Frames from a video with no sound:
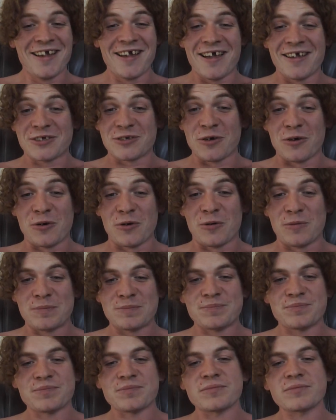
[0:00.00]
so
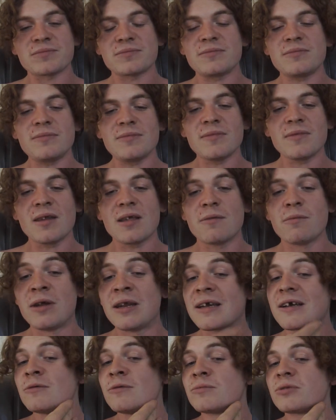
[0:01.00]
when
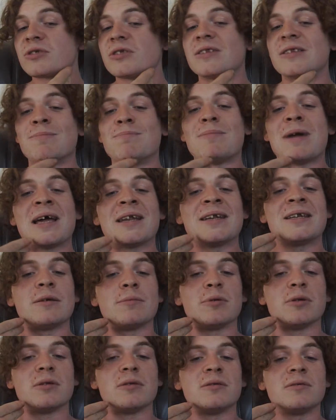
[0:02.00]
it comes to the
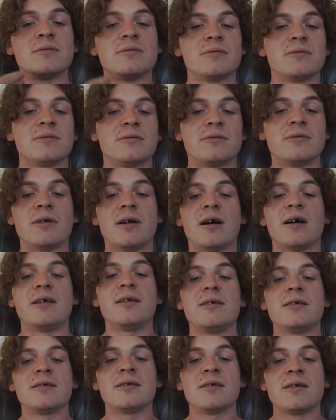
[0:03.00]
mandible,
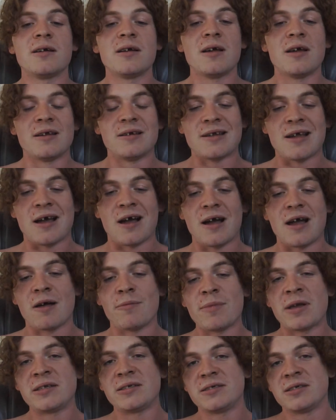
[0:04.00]
right? Now I
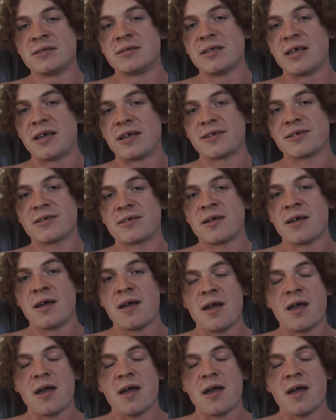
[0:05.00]
mentioned this.